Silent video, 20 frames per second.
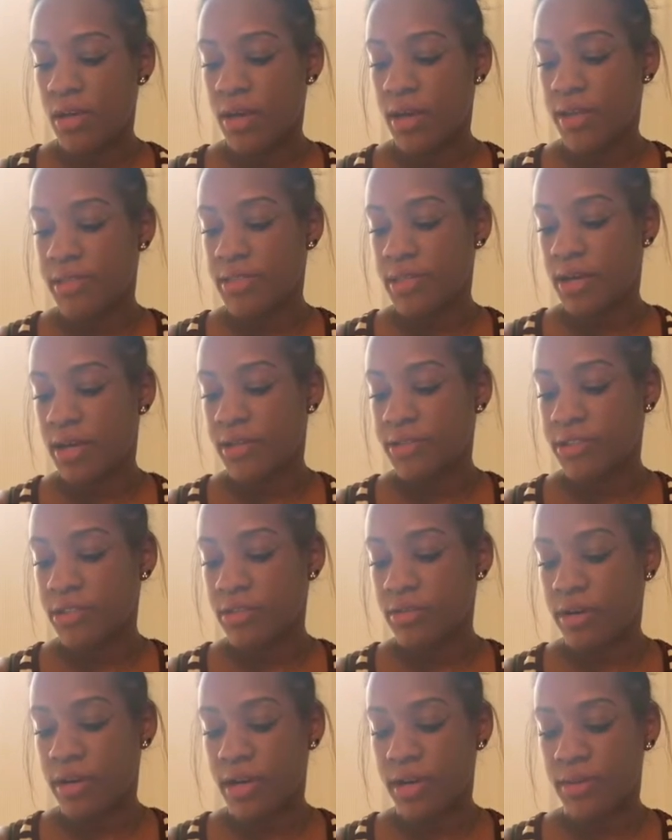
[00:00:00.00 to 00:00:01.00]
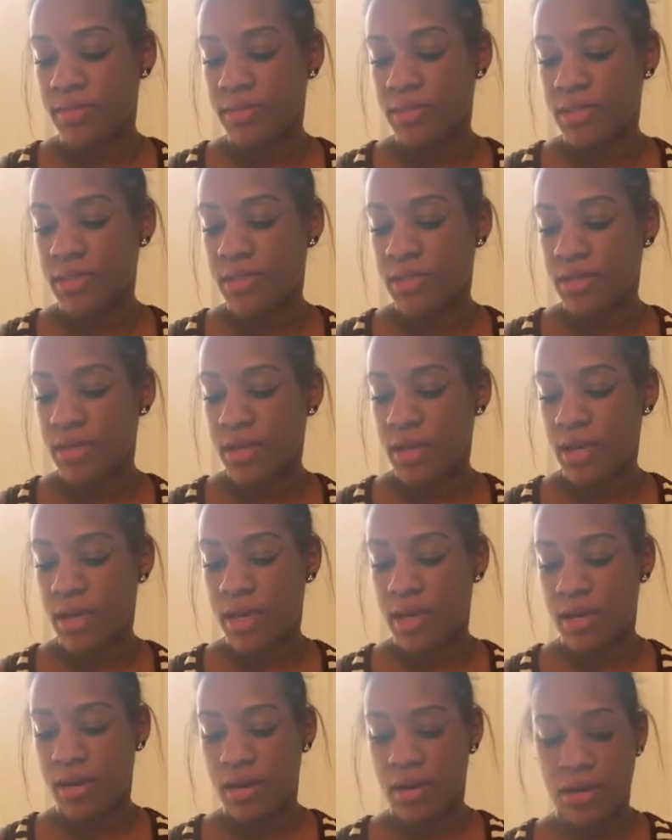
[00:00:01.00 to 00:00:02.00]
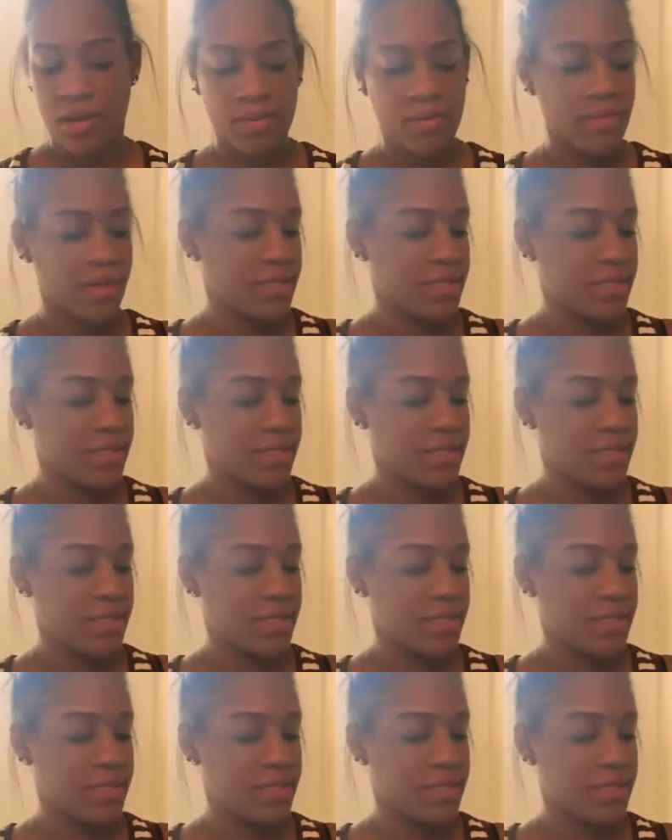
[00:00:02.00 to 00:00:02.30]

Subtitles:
It's 100 grams. And